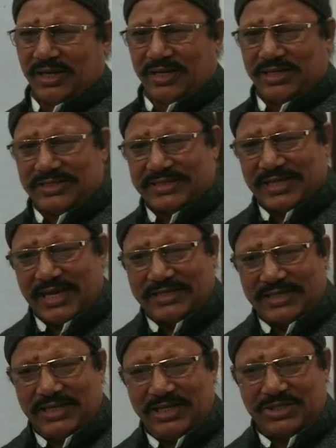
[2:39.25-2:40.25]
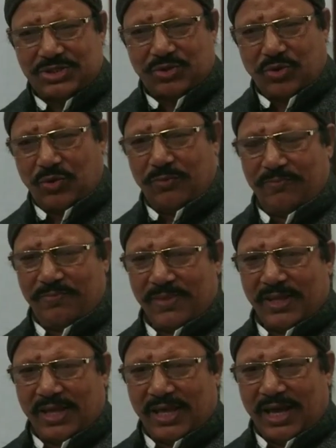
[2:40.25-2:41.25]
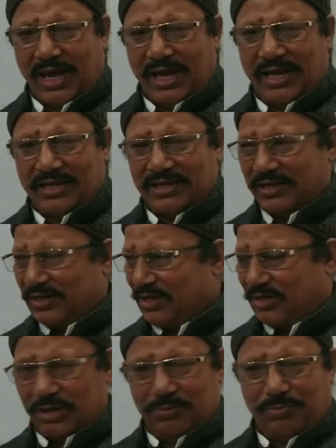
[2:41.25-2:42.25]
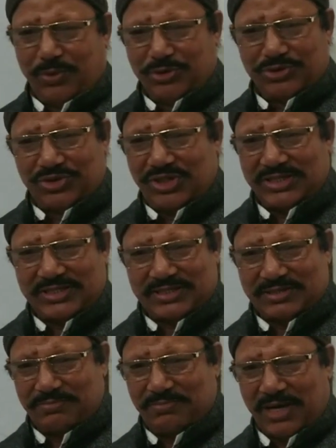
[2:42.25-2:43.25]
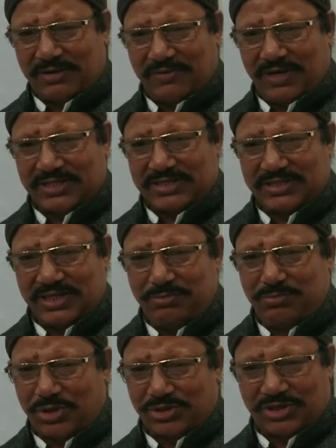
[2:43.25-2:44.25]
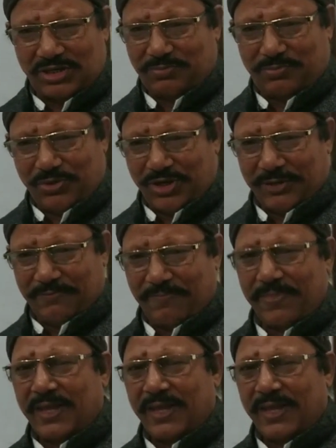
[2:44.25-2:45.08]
he sat in his home and composed this marvelous immortal poem.